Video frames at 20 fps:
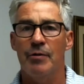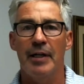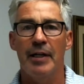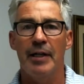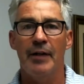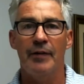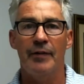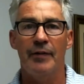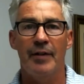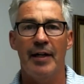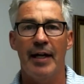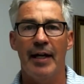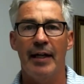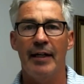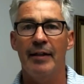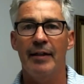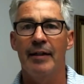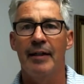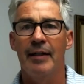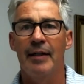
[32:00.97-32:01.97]
that joined us
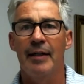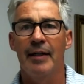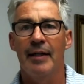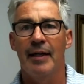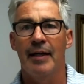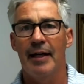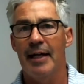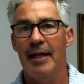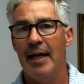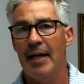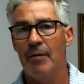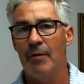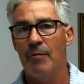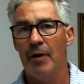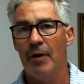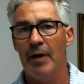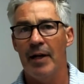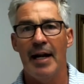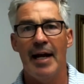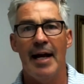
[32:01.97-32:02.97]
today. Again,
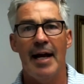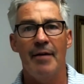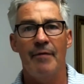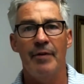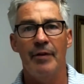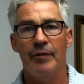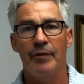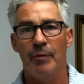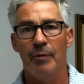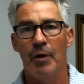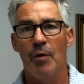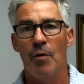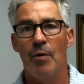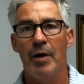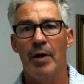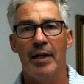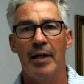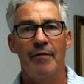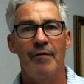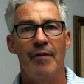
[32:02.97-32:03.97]
we're going to have this
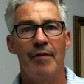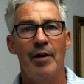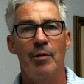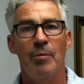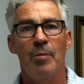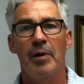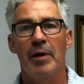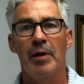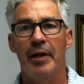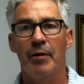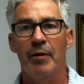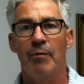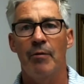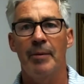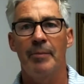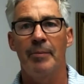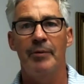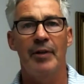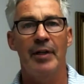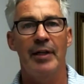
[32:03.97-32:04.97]
recording available on our
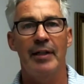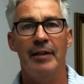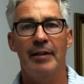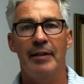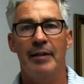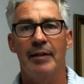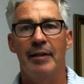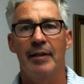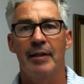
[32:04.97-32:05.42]
website